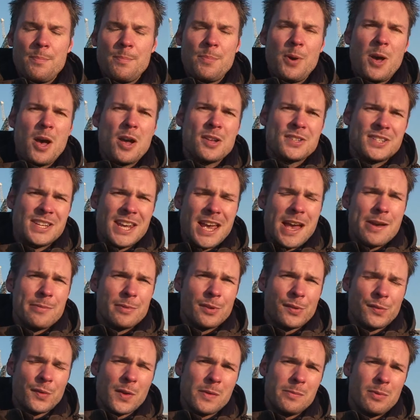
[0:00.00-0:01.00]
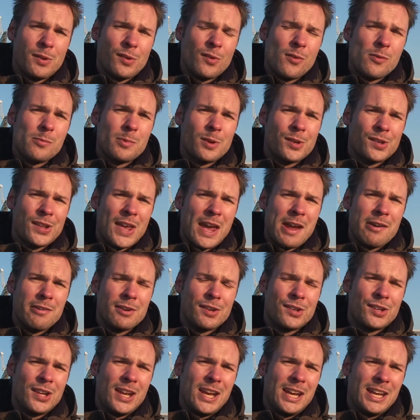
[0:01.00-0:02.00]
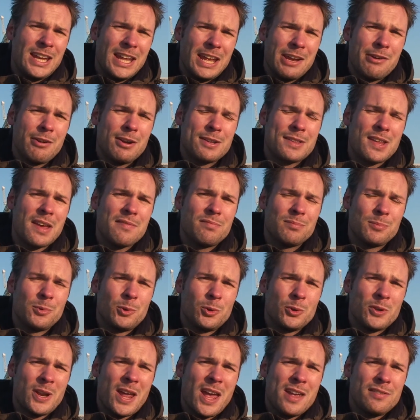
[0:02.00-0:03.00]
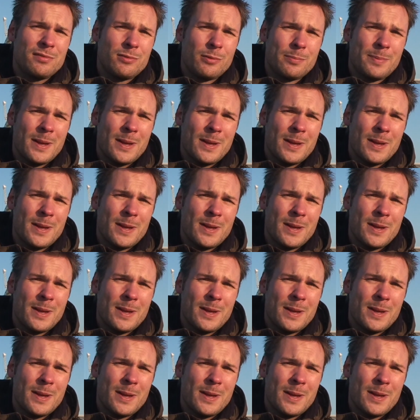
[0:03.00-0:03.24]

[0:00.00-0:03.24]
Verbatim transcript: Party atmosphere is almost guaranteed here at Devonport Naval